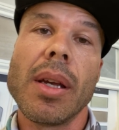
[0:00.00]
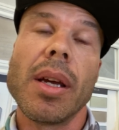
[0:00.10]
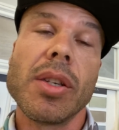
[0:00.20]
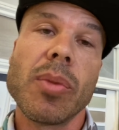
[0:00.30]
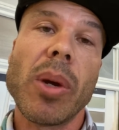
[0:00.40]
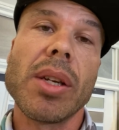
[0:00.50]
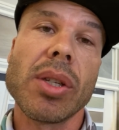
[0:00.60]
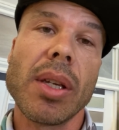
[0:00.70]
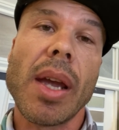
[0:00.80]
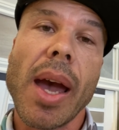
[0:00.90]

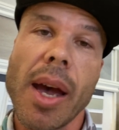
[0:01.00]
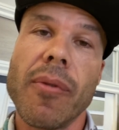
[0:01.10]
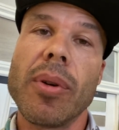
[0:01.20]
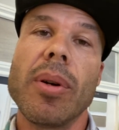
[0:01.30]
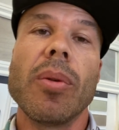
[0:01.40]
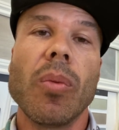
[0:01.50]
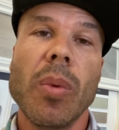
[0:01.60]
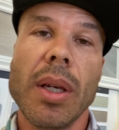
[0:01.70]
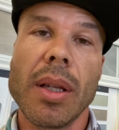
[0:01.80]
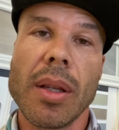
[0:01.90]
especially after
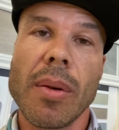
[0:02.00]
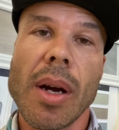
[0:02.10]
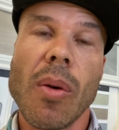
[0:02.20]
we get the grout